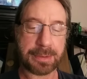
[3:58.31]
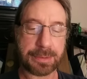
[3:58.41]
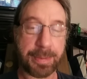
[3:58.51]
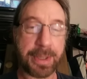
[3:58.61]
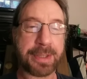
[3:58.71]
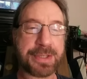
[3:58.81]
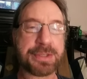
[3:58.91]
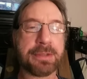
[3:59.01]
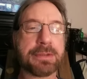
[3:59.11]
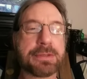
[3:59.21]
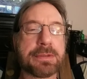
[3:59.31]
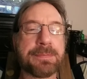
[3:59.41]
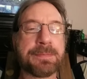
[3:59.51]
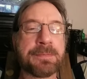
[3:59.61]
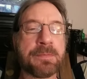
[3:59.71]
Your body's needs,
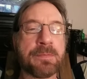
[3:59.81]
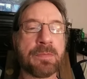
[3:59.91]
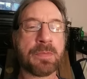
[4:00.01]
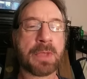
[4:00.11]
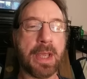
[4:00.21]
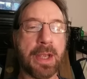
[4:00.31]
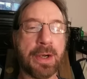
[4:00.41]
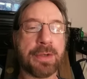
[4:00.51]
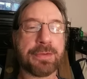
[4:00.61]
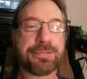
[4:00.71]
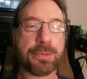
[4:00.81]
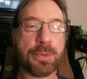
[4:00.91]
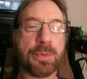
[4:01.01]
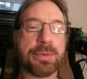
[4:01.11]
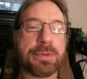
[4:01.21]
air,
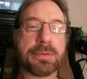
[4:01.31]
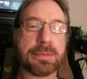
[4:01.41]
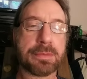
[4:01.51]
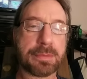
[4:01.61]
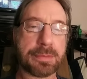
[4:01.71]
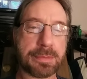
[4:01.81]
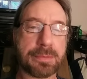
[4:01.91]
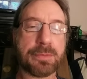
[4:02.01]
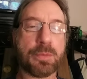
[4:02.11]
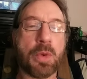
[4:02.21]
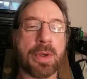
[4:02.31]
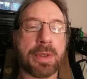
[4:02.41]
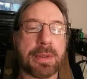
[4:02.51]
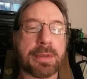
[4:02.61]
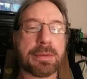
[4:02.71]
food,
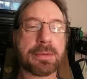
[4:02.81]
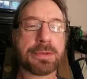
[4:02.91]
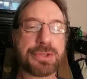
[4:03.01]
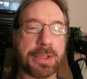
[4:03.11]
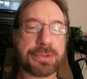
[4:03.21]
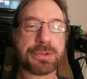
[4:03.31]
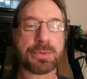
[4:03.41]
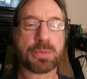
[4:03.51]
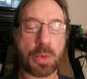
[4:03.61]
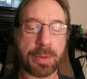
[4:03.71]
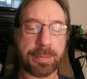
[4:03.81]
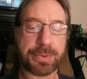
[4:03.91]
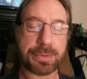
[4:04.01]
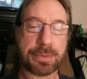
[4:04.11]
water, shelter, warmth,